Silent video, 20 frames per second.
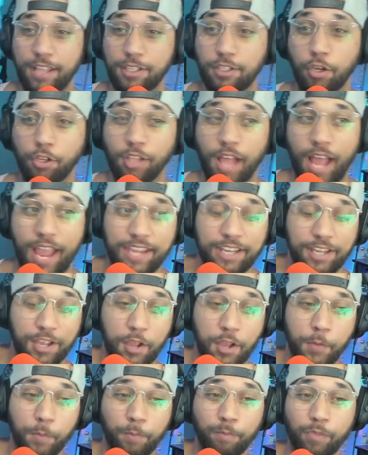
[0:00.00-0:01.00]
So like
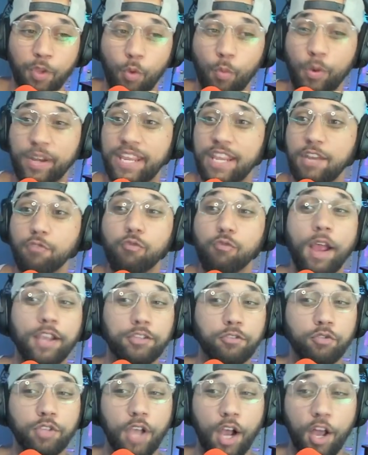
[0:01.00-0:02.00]
when he
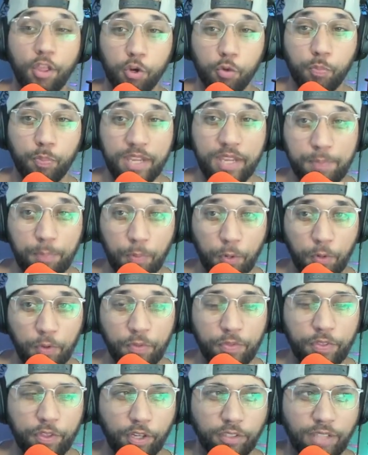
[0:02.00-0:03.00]
wrestles other people,
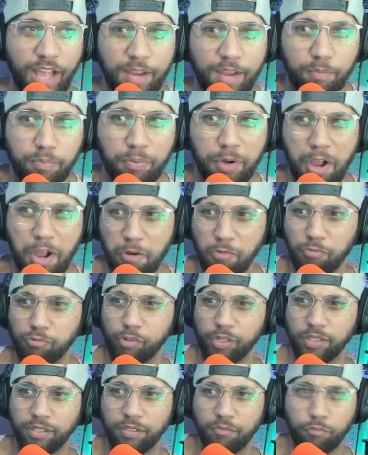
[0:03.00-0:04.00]
they're like, bro,
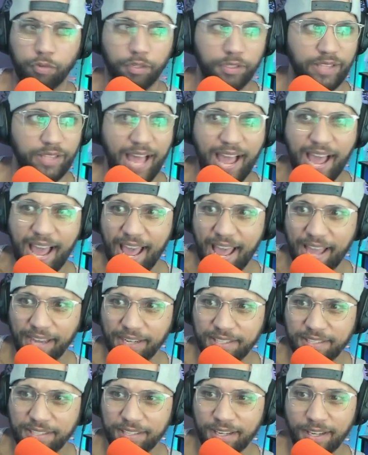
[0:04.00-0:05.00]
re-
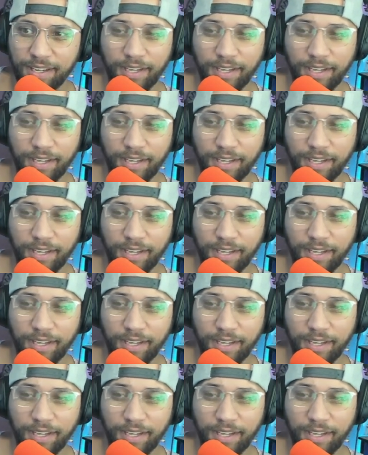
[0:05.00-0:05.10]
relax.